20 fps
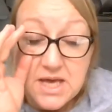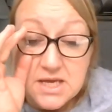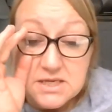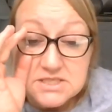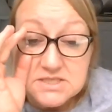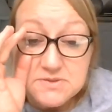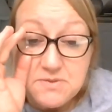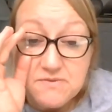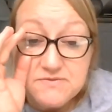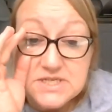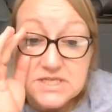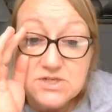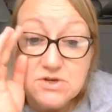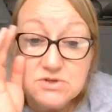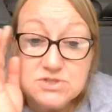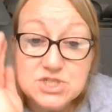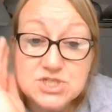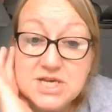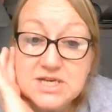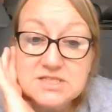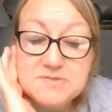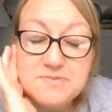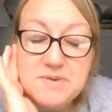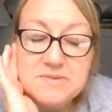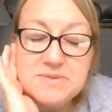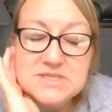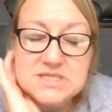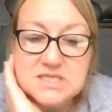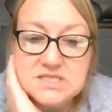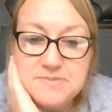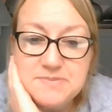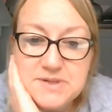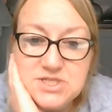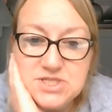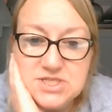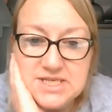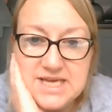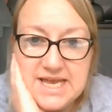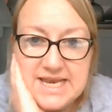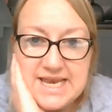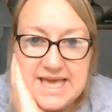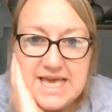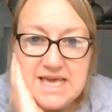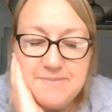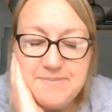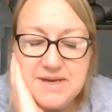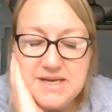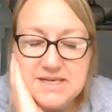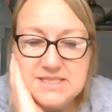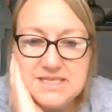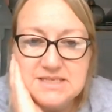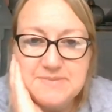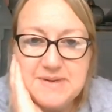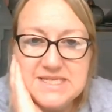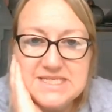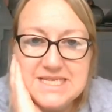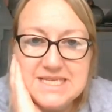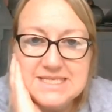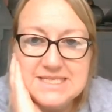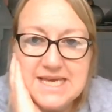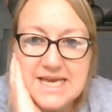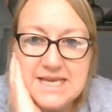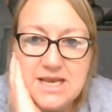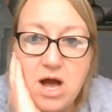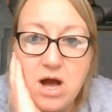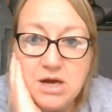So obviously Dr. Jekyll's been a bit suspicious again here, because he's basically saying,